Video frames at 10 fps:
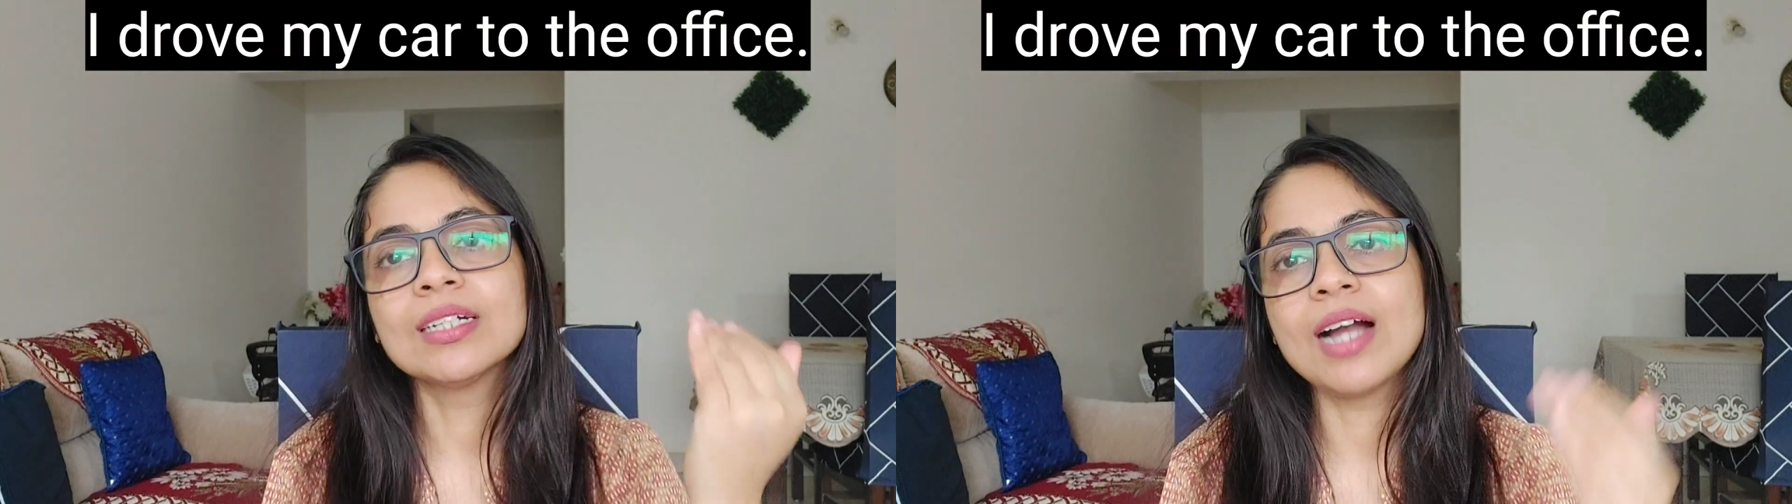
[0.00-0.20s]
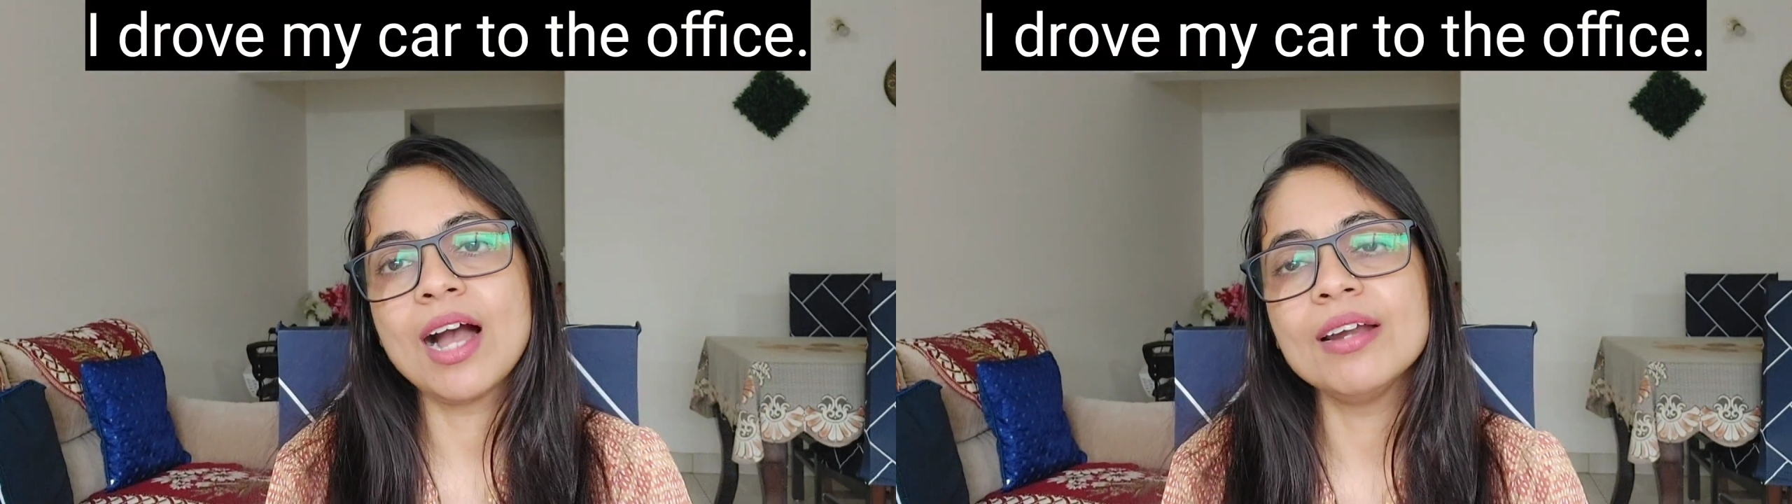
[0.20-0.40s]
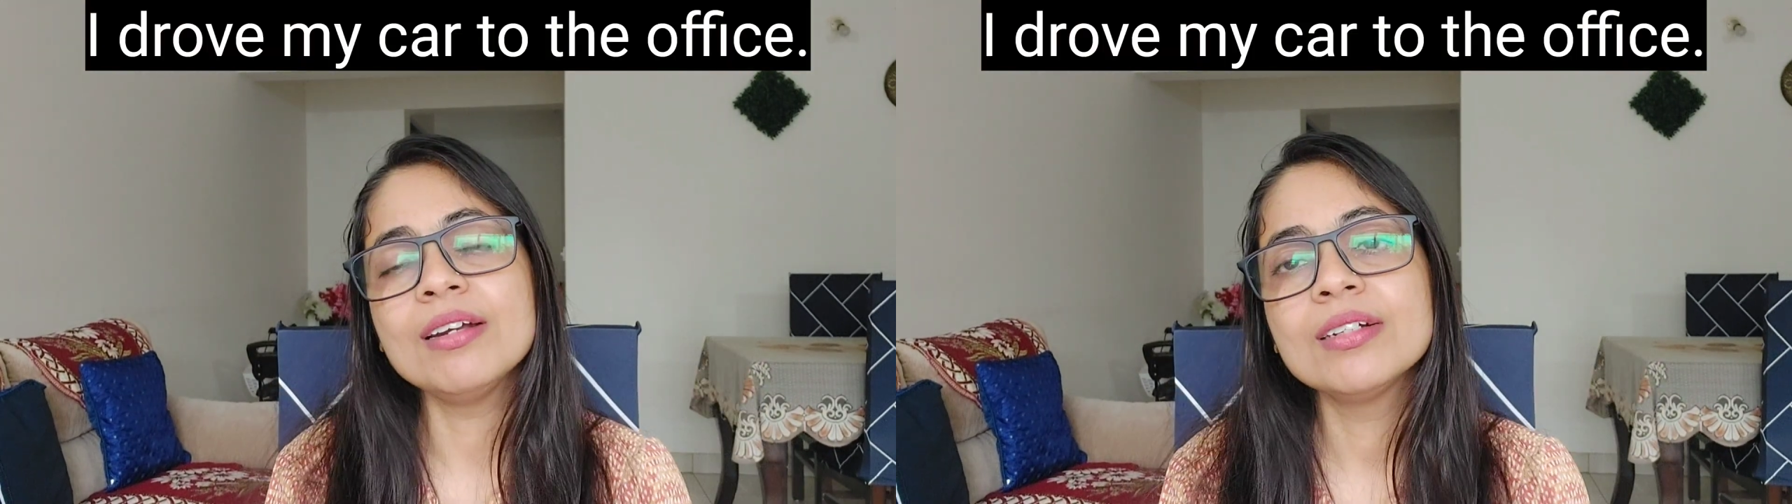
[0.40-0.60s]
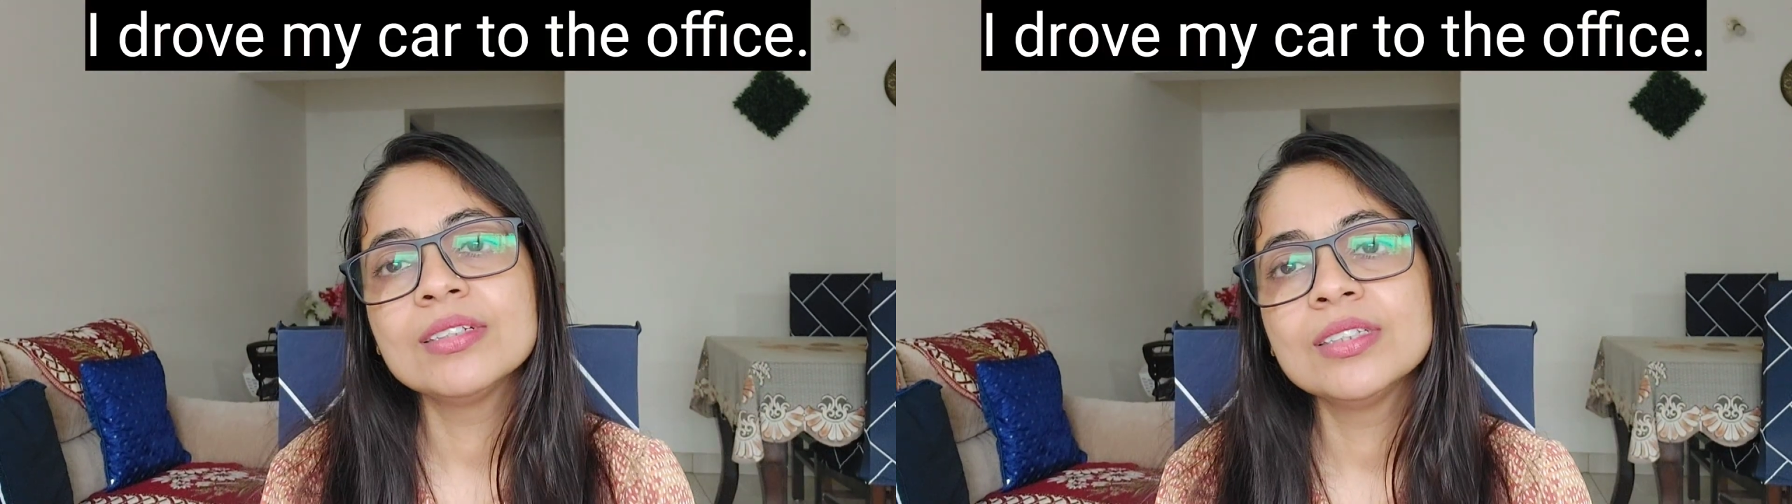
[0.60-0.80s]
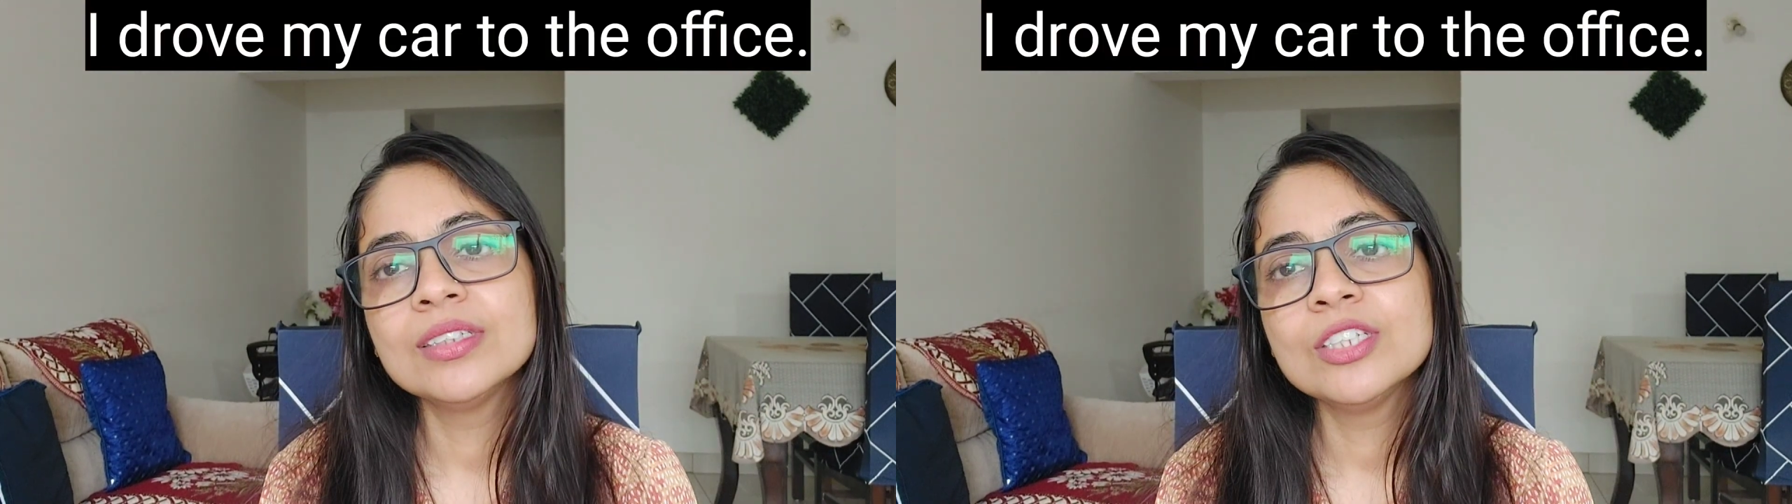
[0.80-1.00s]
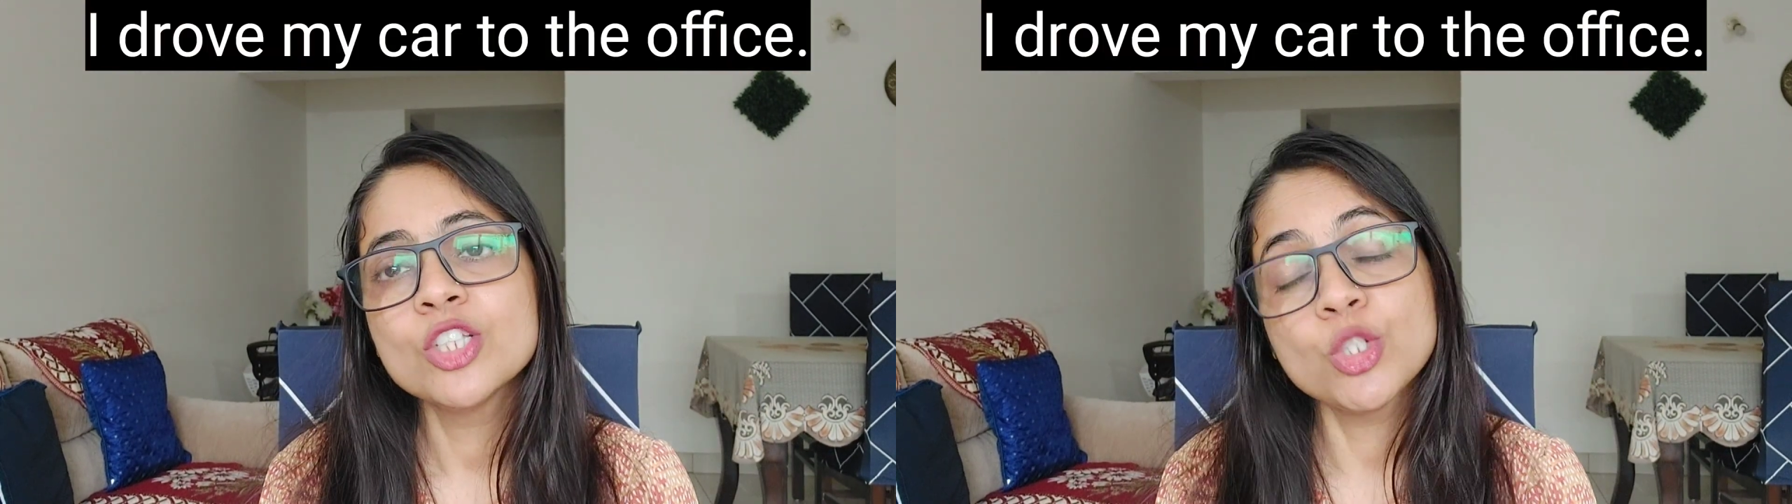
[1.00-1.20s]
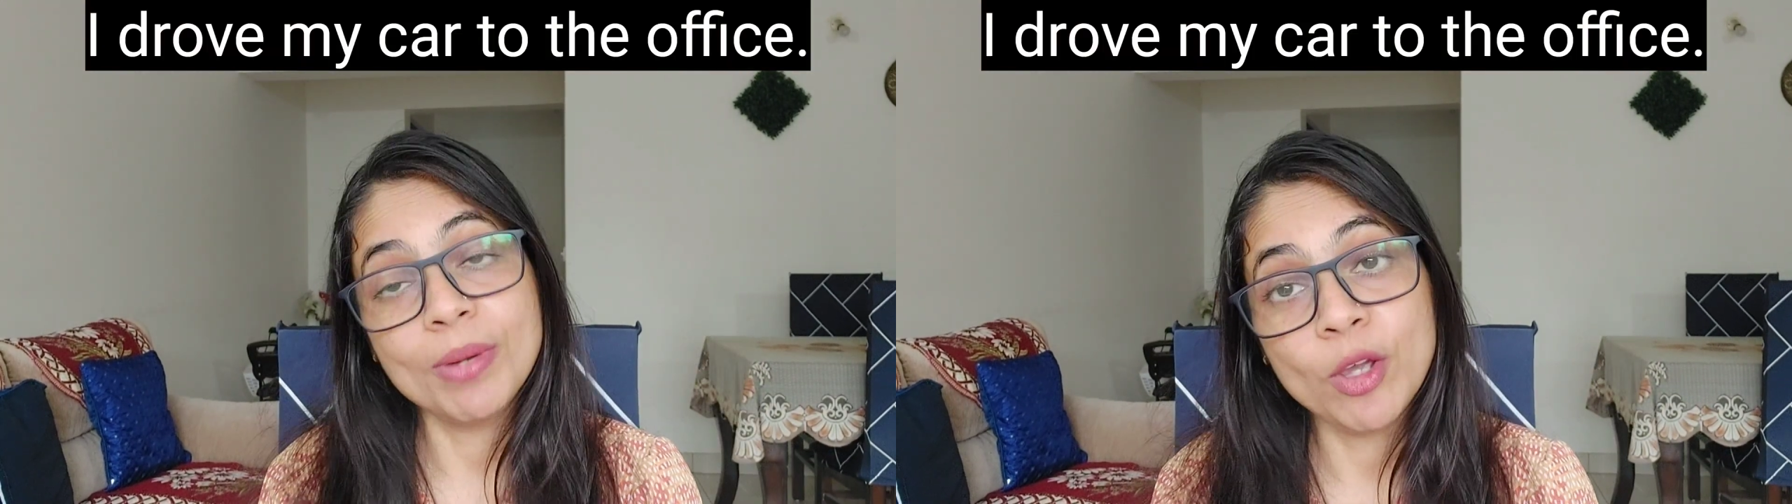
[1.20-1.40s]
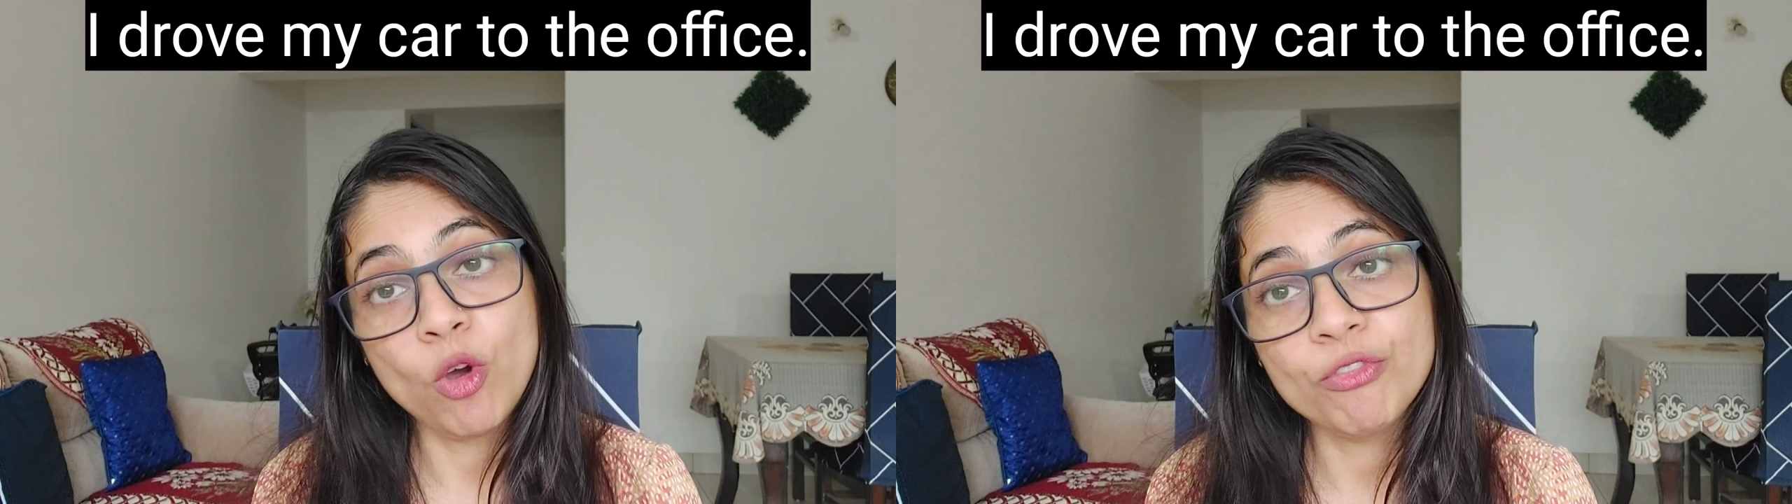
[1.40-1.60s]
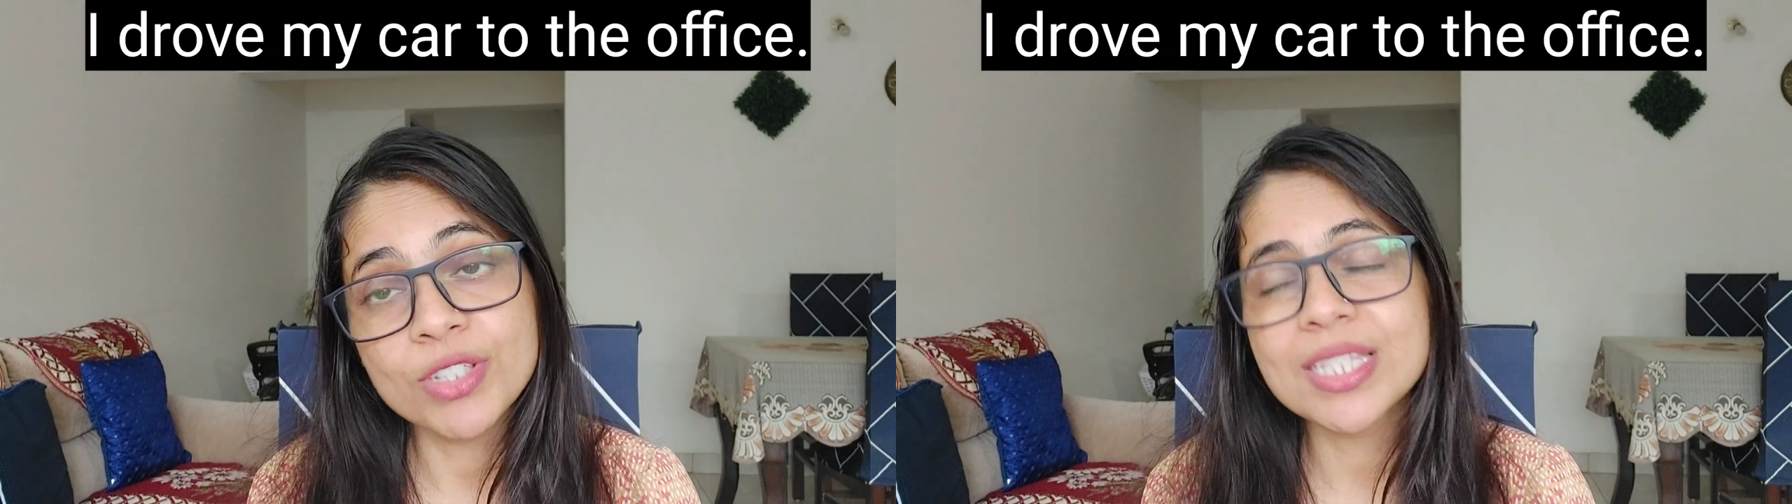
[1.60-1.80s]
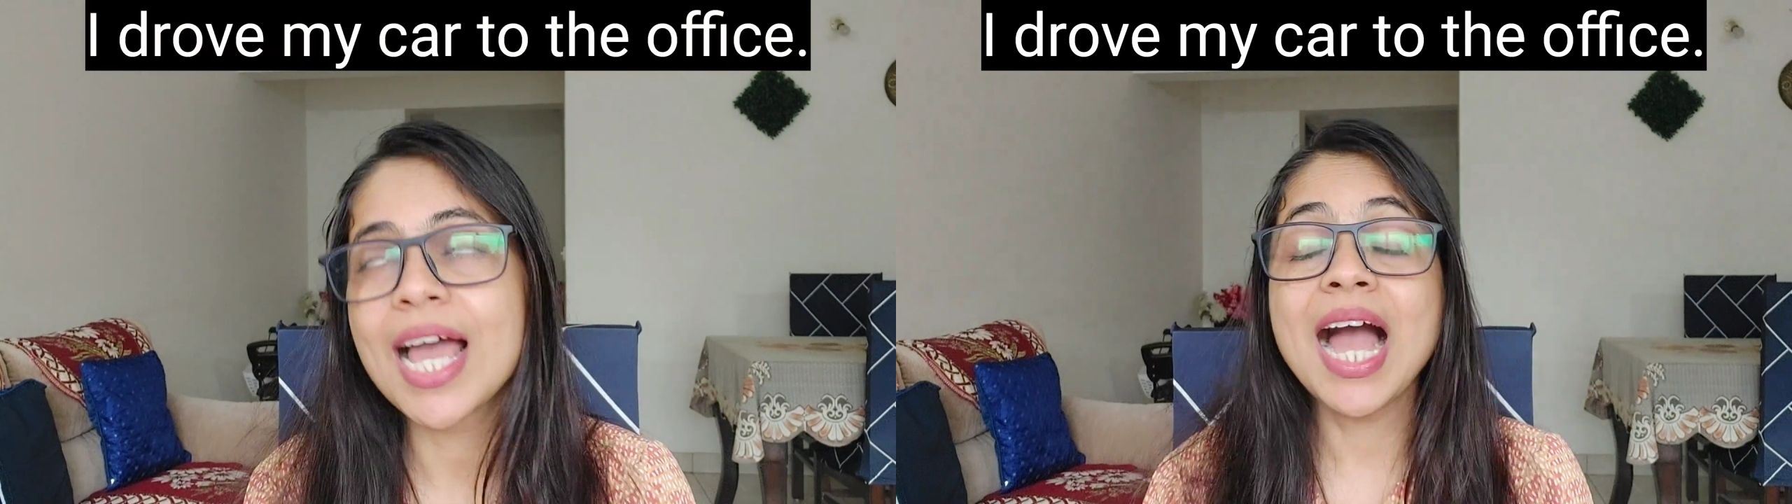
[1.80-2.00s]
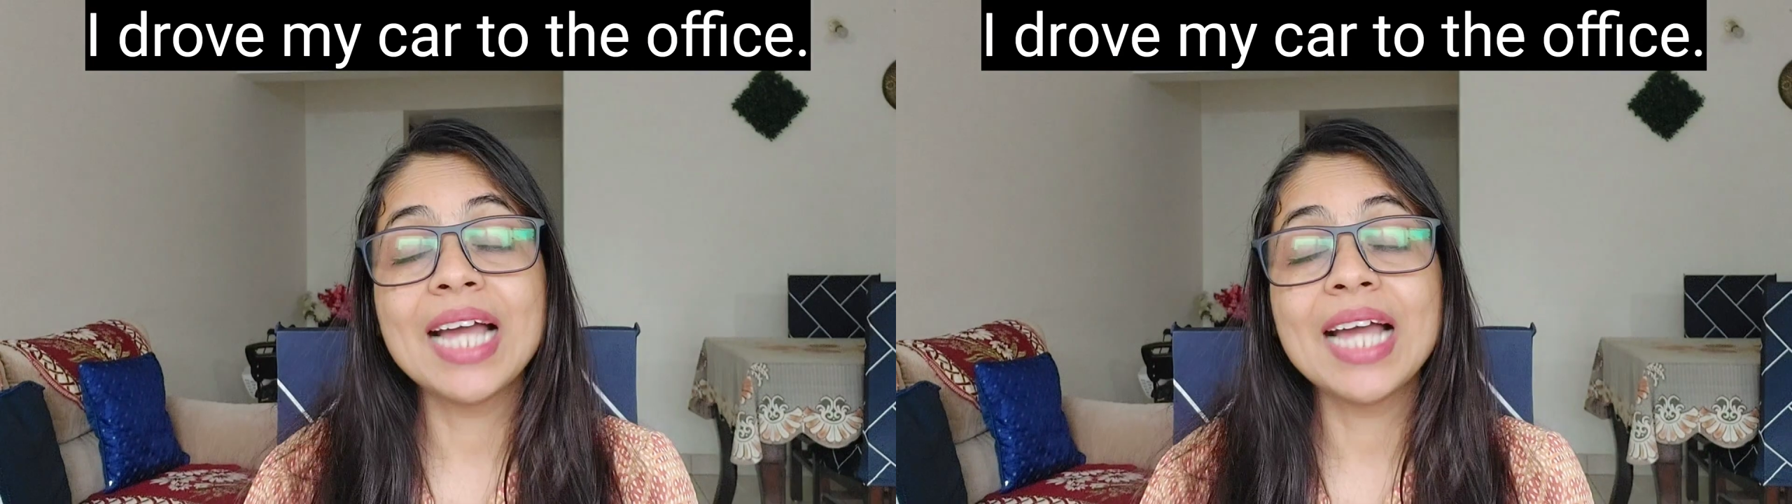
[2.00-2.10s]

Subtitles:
car to my office.